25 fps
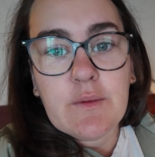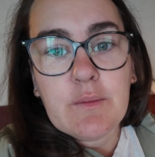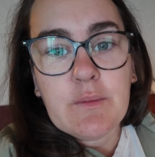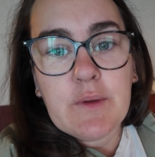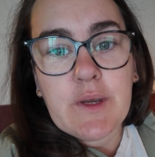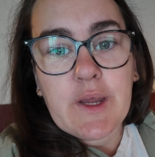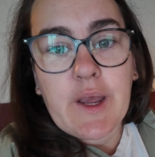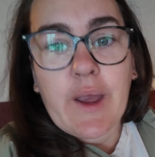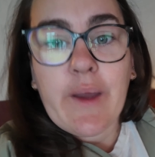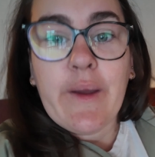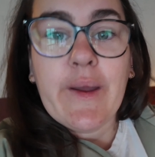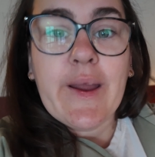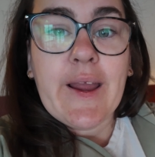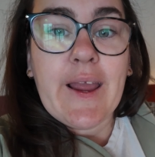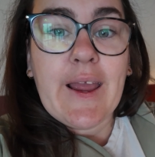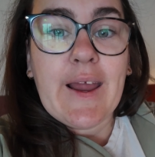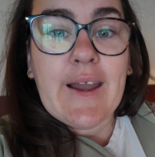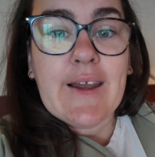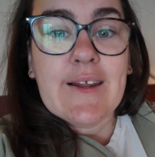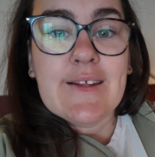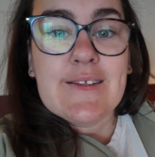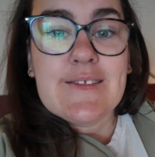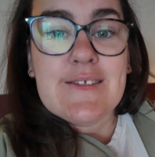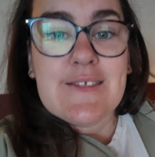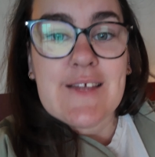somebody going
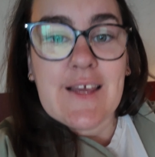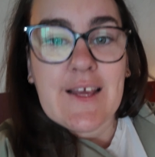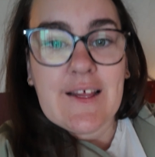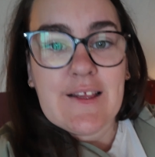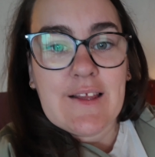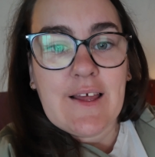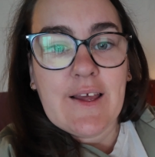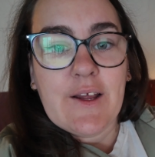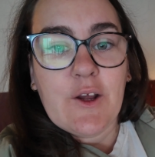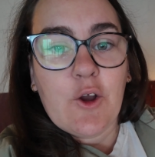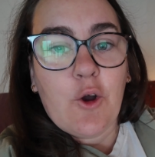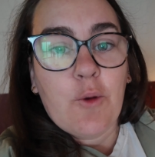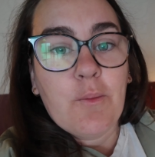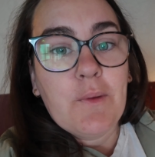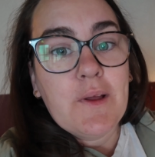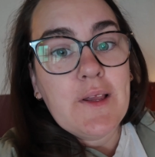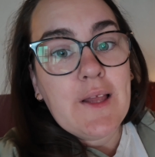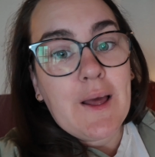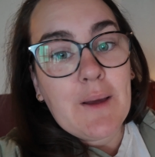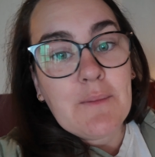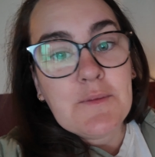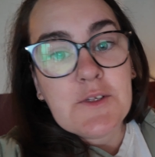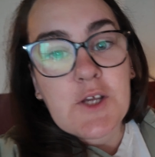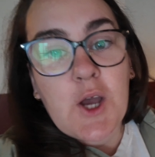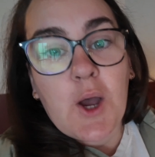in and seeing like all my
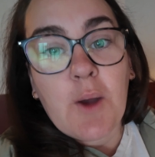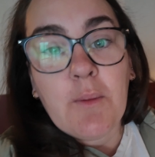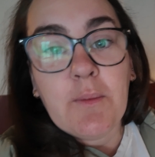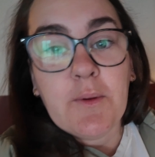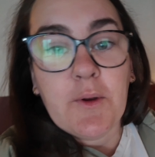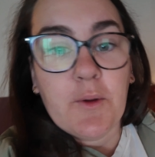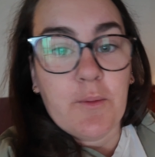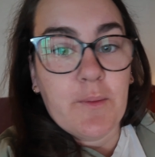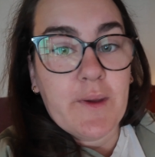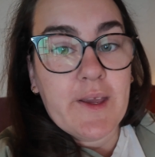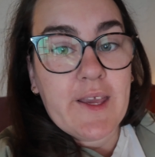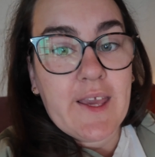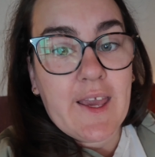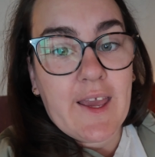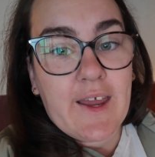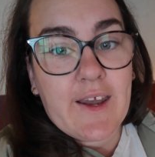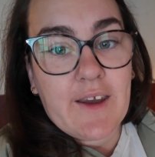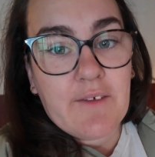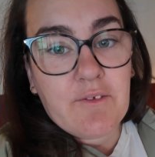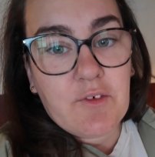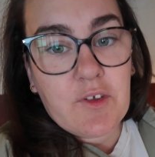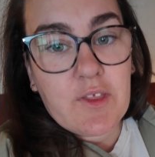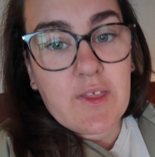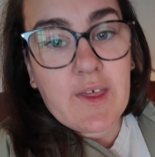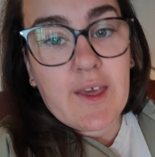laptop and all my kit and
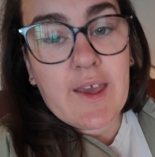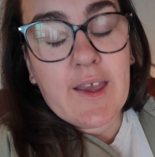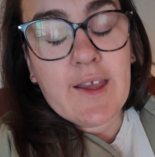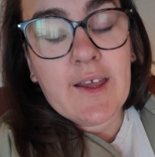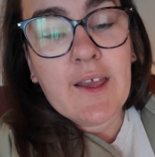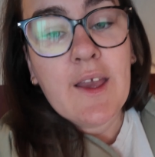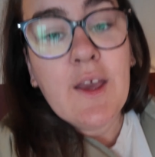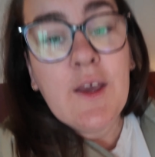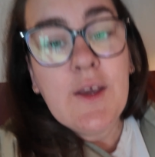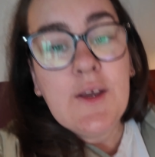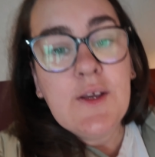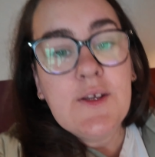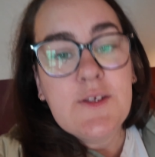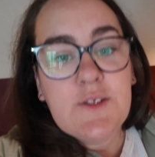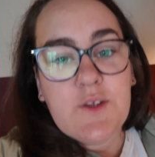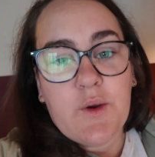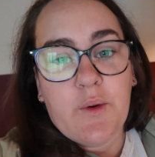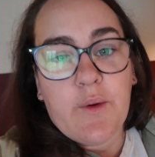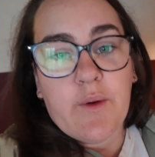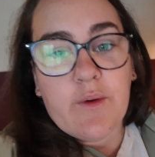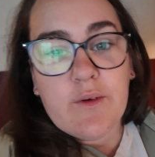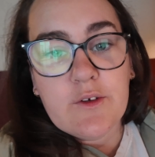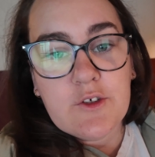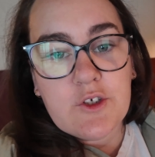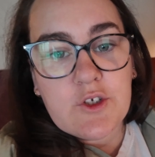everything. So
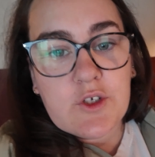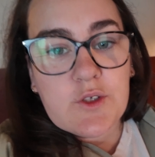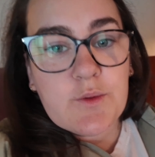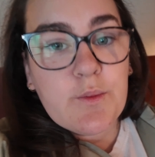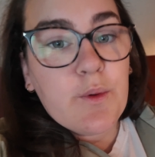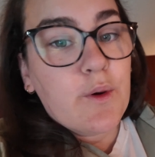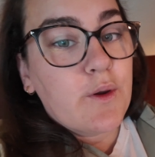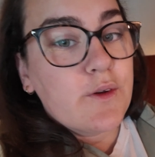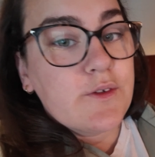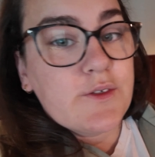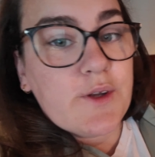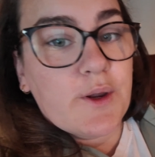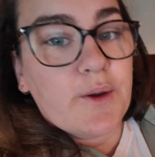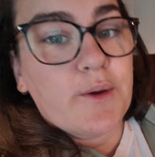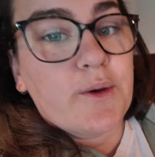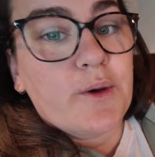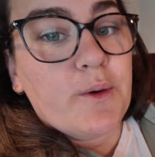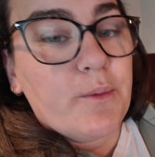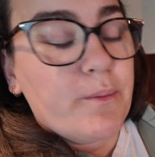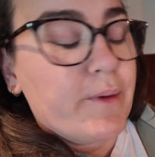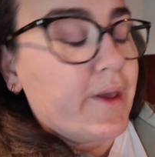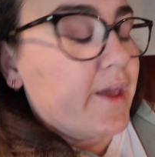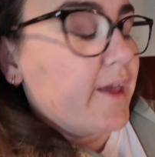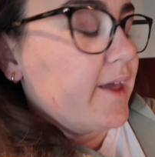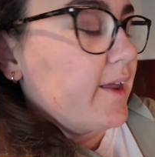I always just put don't
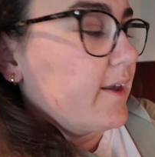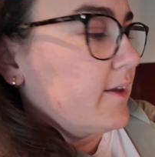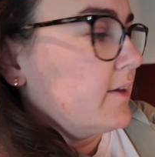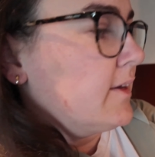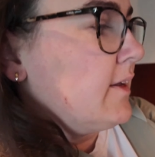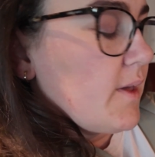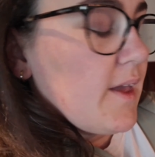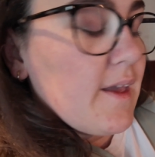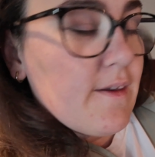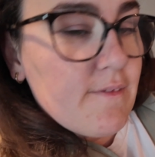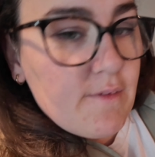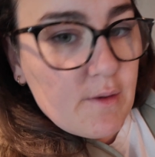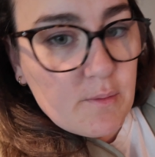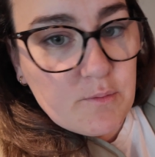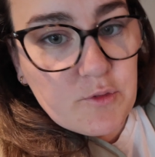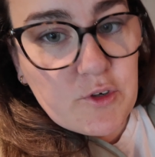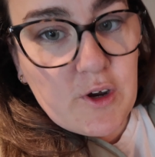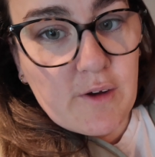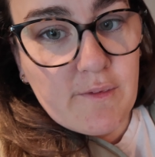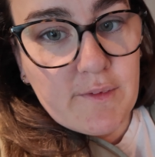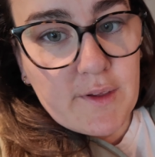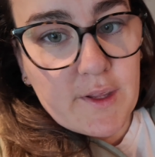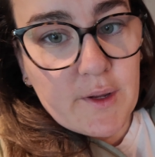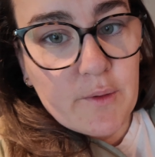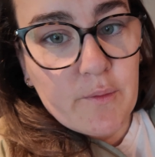come in if I'm
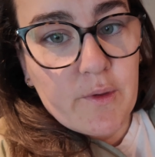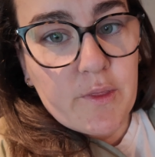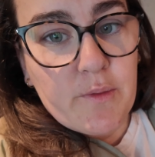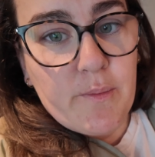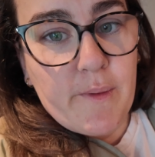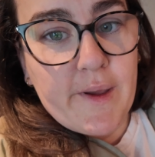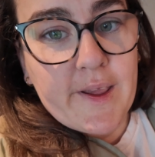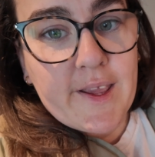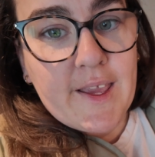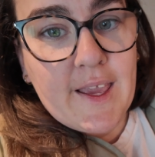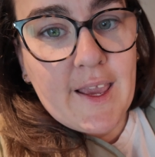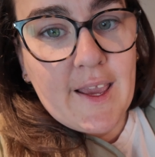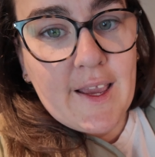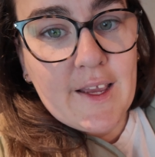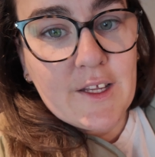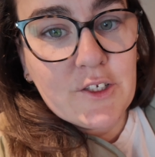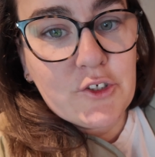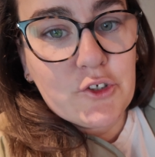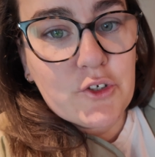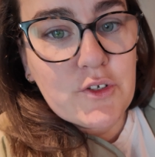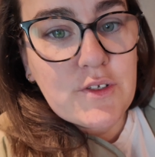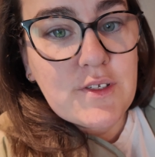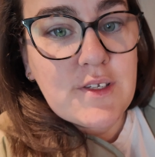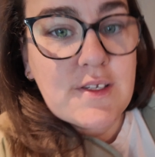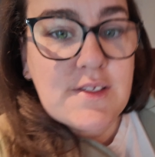traveling with my kit,
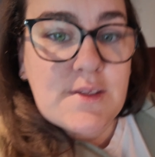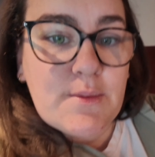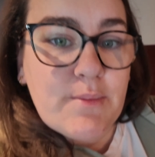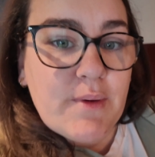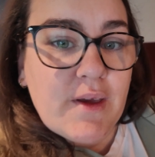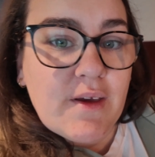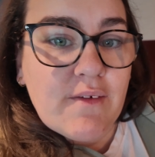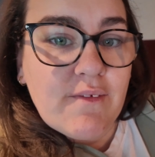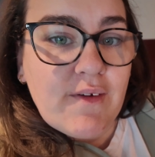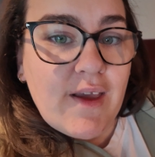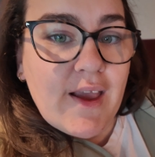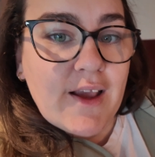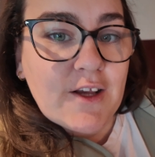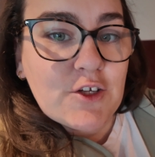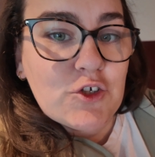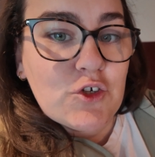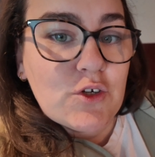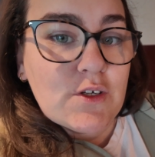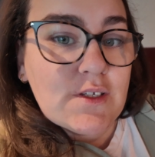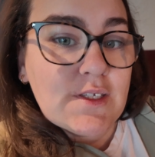just as a bit of extra